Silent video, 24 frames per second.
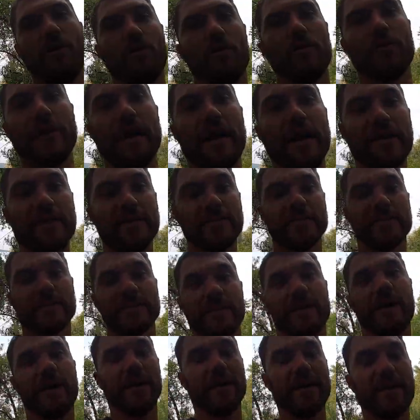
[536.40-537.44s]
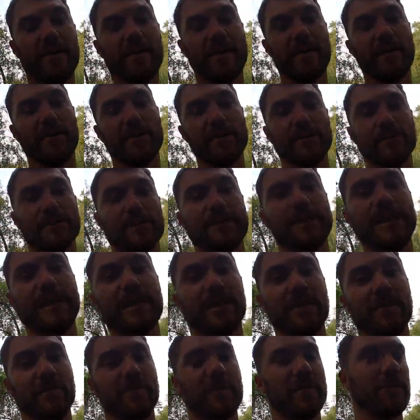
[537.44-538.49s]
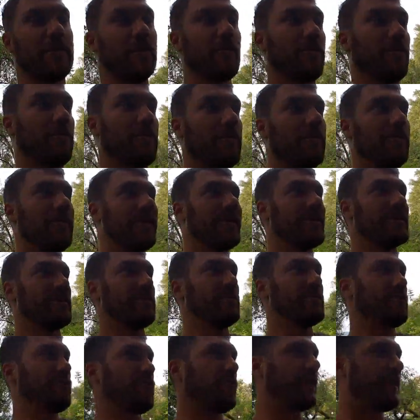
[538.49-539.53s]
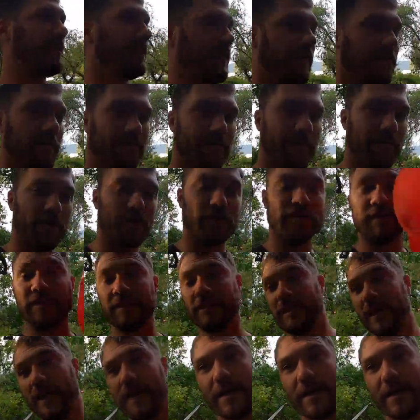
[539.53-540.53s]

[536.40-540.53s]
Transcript: Hunyadi's long campaign was particularly notable because it was really the first